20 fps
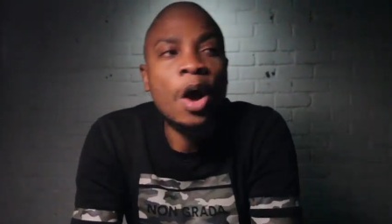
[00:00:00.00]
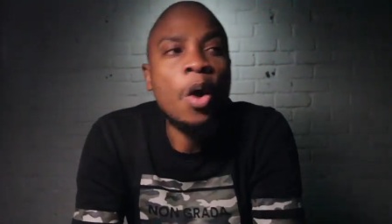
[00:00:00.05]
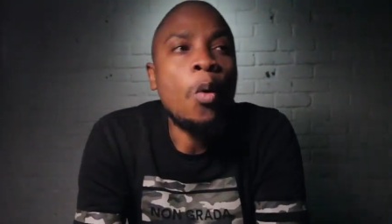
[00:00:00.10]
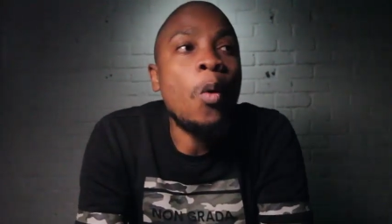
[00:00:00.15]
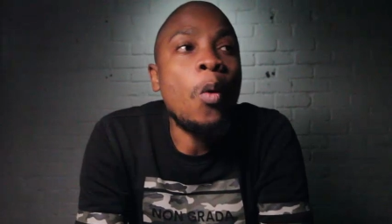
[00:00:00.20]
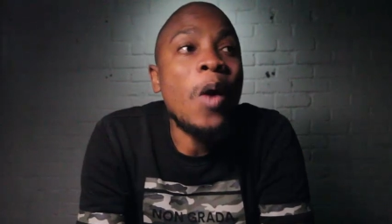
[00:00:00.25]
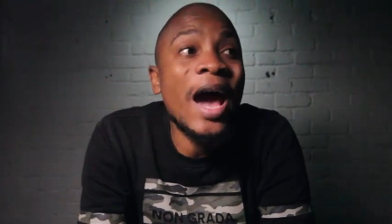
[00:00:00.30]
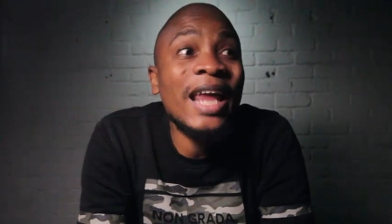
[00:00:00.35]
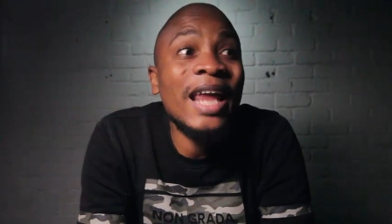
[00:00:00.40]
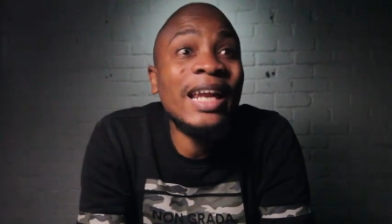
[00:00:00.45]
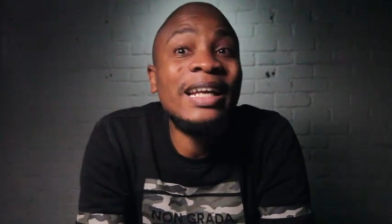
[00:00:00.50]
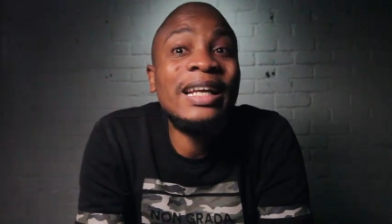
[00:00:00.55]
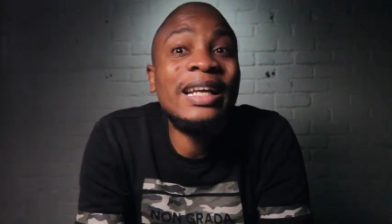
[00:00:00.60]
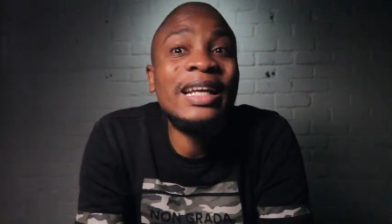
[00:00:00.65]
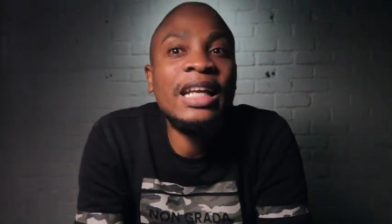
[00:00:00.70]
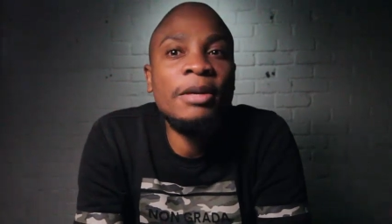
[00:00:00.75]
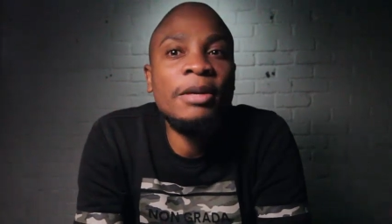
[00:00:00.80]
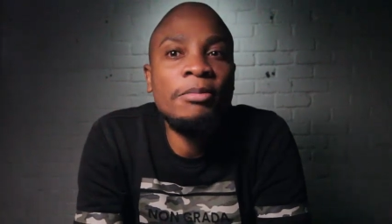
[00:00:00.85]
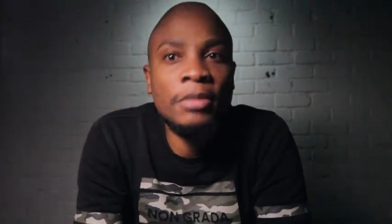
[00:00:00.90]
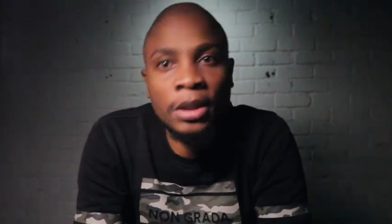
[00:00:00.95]
while
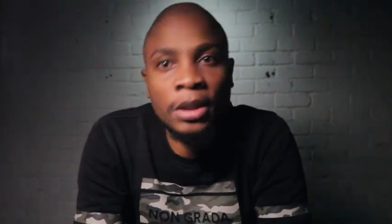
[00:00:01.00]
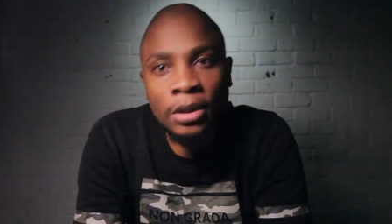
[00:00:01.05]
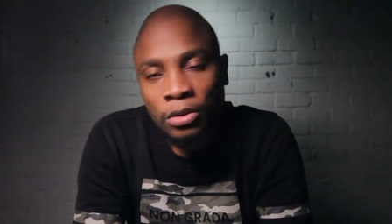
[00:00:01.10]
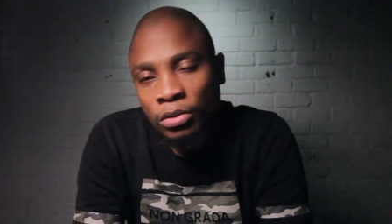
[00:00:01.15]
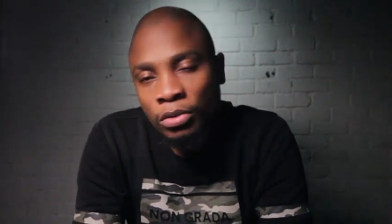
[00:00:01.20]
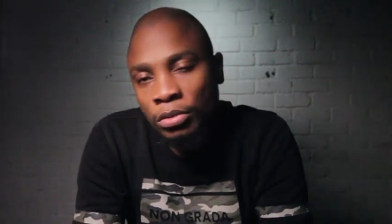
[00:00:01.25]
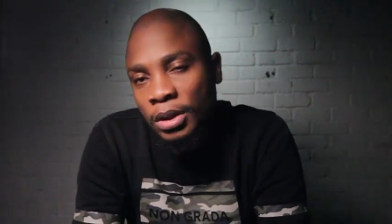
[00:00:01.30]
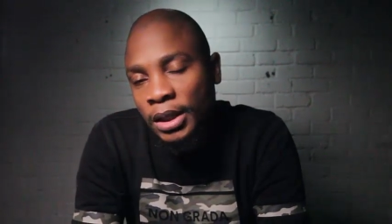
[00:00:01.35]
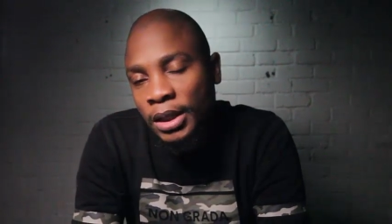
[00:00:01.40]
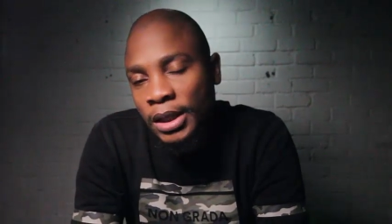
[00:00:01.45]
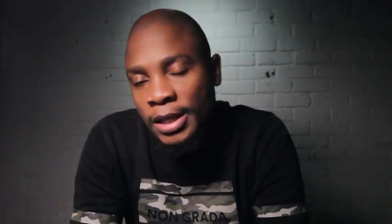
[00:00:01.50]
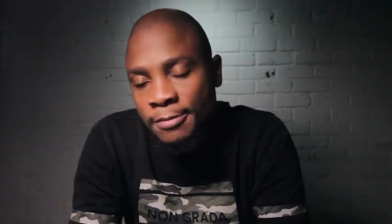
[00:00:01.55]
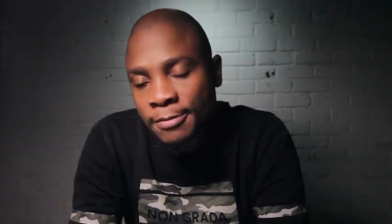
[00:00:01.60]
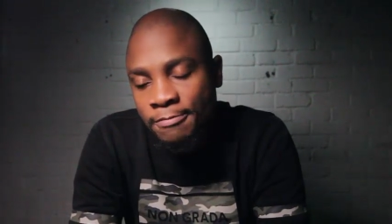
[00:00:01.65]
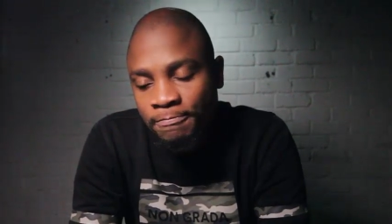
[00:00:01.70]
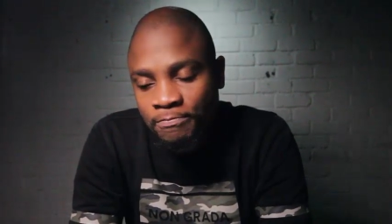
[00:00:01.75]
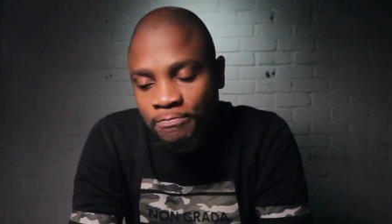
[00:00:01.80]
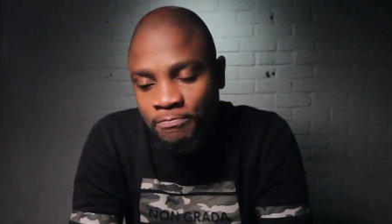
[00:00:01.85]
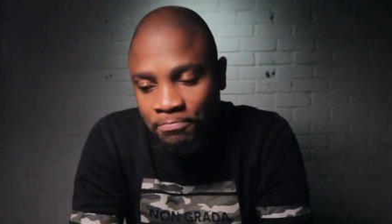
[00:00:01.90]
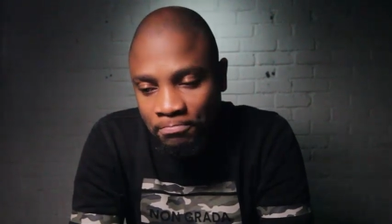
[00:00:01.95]
claiming to
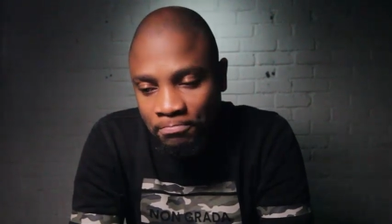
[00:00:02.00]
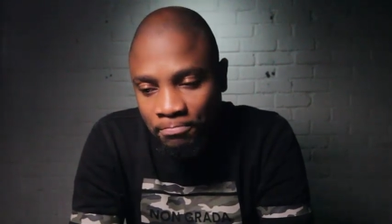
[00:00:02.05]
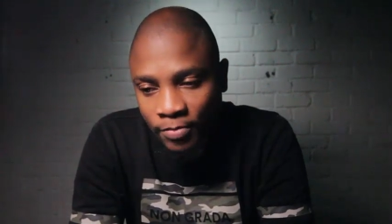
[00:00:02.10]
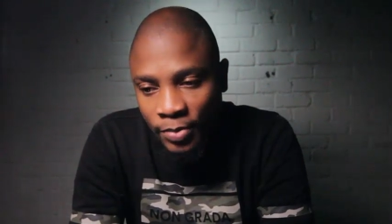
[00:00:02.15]
claim